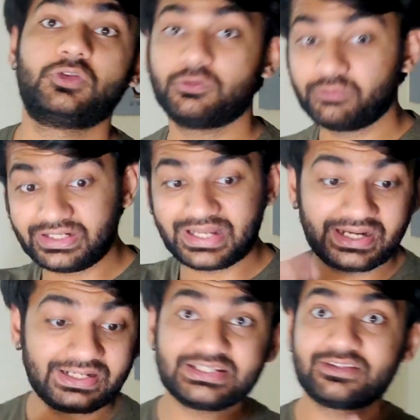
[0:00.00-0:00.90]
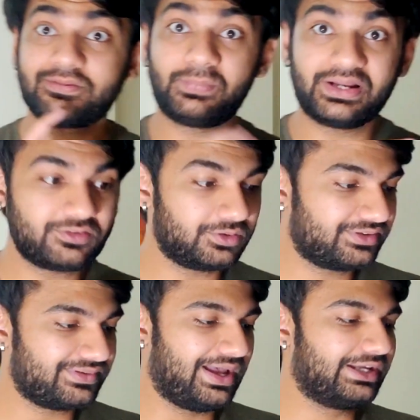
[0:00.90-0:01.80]
So we'll directly just press on
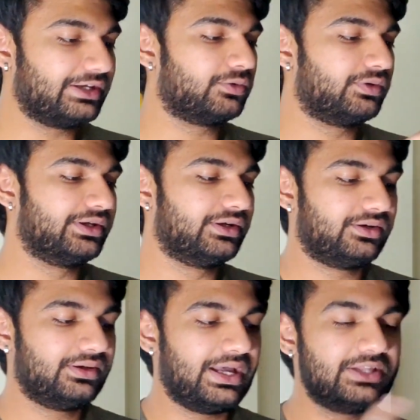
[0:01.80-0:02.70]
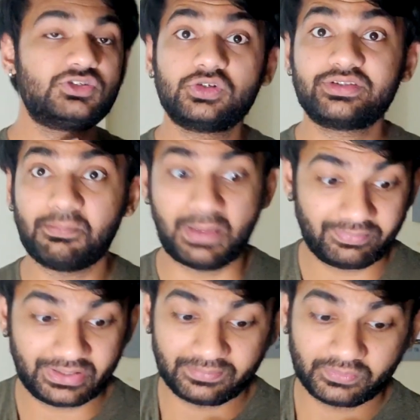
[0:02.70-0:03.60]
this icon over here and choose the
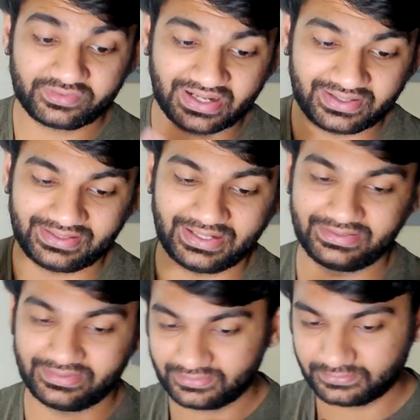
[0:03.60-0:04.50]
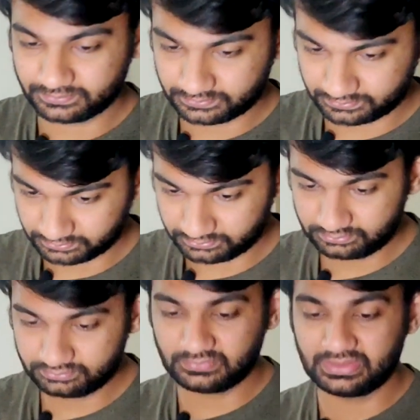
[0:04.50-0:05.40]
map type to satellite.
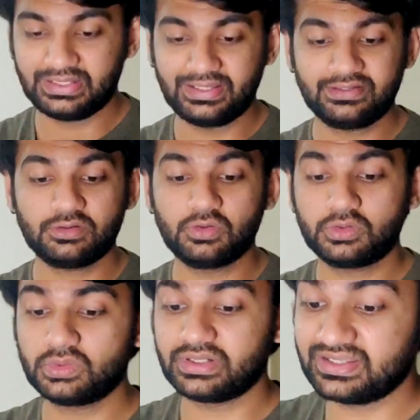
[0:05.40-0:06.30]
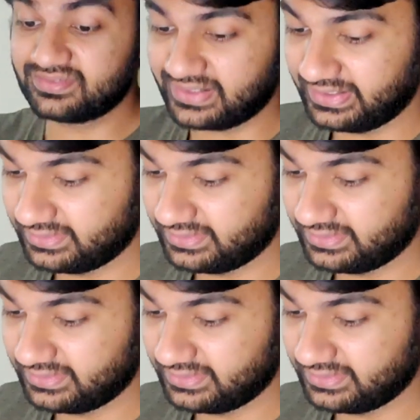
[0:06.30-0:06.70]
Then go to Nessie